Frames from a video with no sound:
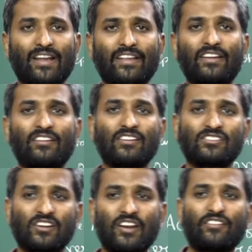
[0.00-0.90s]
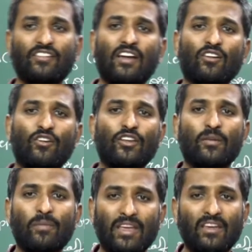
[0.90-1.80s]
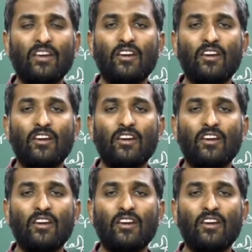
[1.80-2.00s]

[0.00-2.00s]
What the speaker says: and interest rates are going to be